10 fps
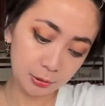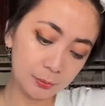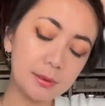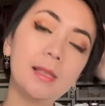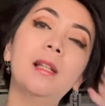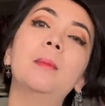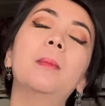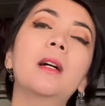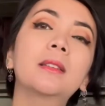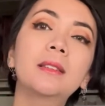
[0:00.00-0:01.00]
shoes that I
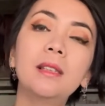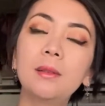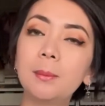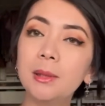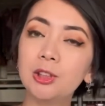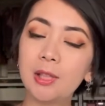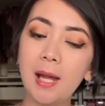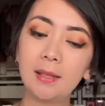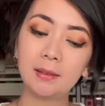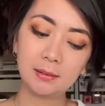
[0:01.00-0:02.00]
unboxed here on my
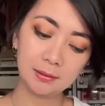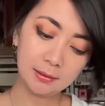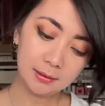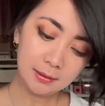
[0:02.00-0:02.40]
channel.